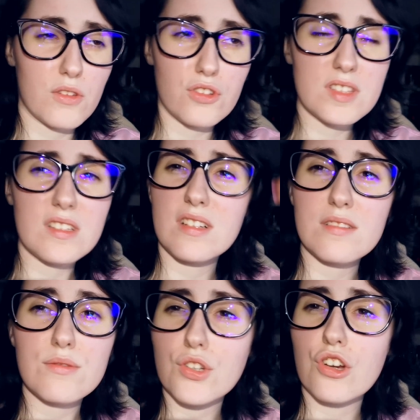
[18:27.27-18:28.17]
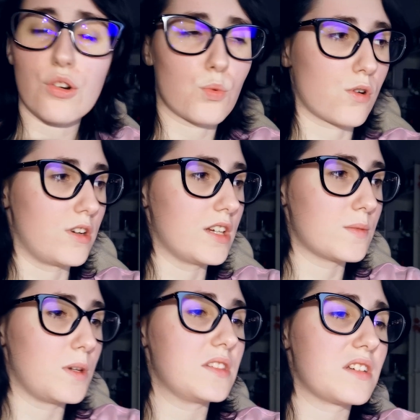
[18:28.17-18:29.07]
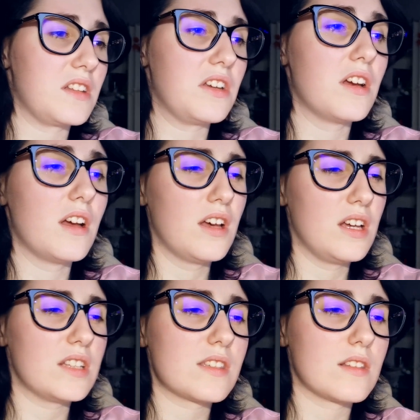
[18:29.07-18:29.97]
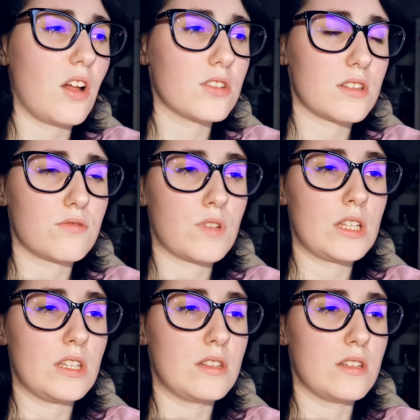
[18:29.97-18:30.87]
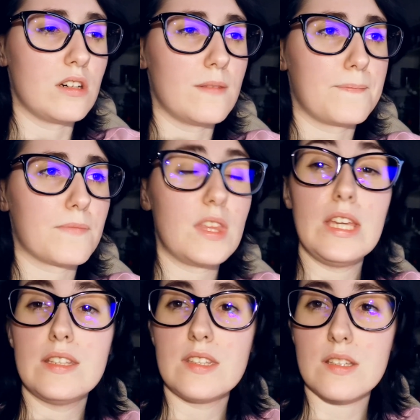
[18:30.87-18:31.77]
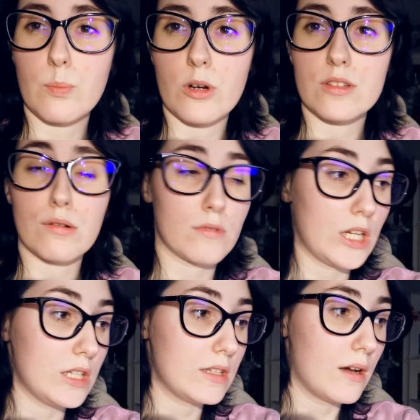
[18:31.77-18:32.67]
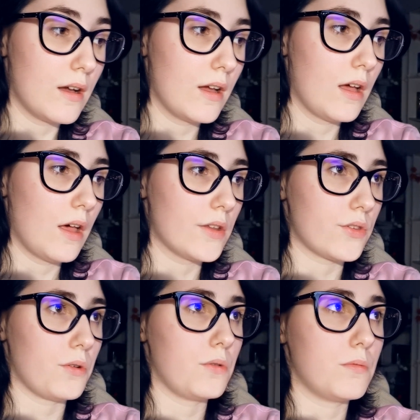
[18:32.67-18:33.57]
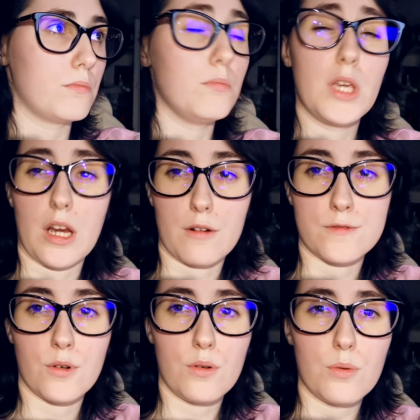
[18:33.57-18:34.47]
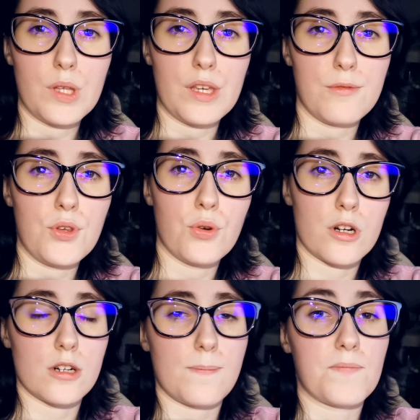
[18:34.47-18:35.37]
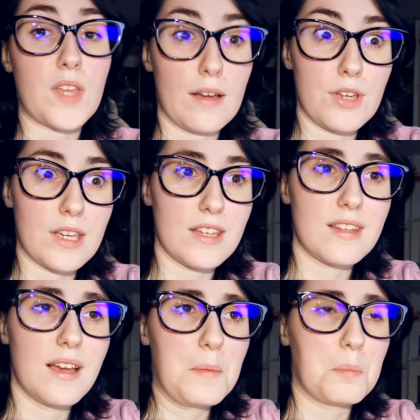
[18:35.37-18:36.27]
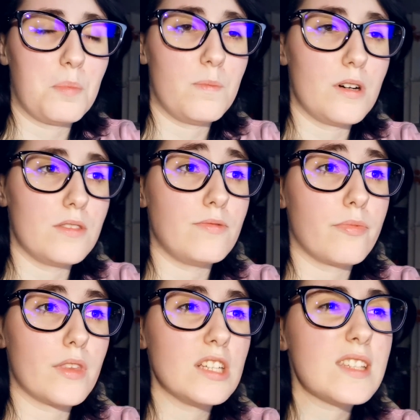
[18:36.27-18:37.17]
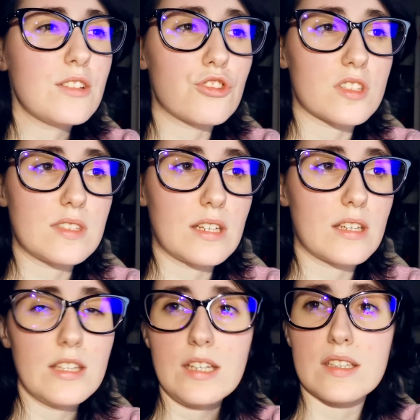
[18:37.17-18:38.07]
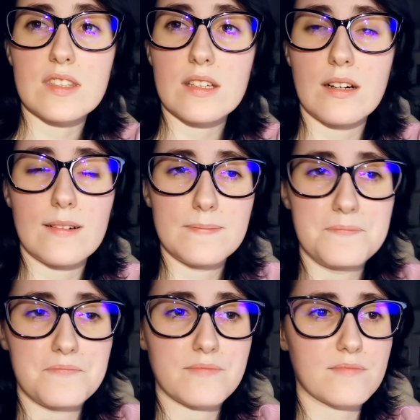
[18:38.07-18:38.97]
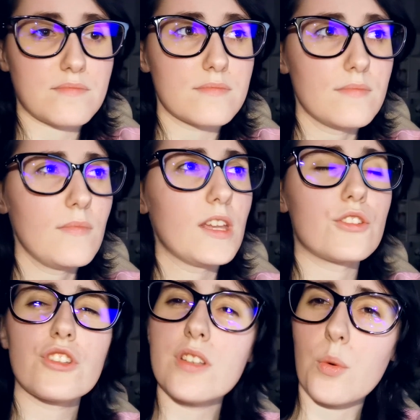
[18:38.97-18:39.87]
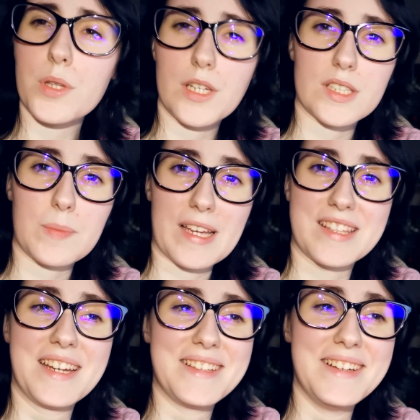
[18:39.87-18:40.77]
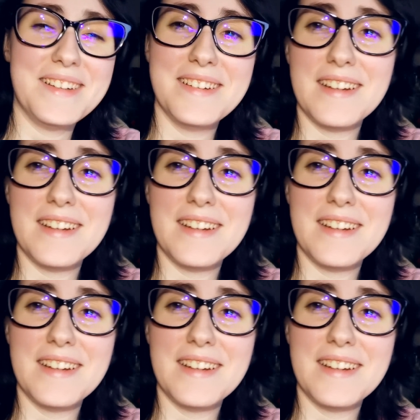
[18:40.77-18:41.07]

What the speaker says: Just trigger warnings, basically. It's not really the easiest book to read, so be careful if you are diving in. But it's interesting. It is. Just not what I expected.